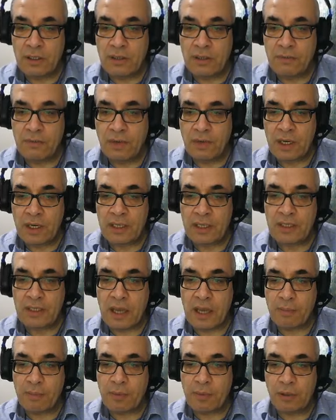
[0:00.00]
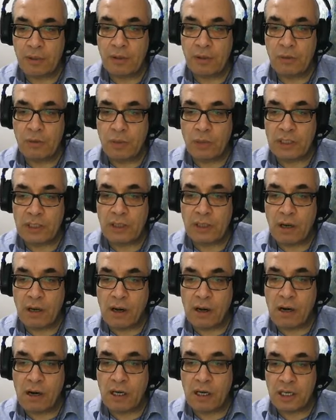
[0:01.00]
For example, what
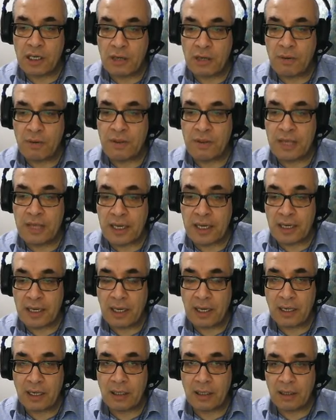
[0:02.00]
are you thinking?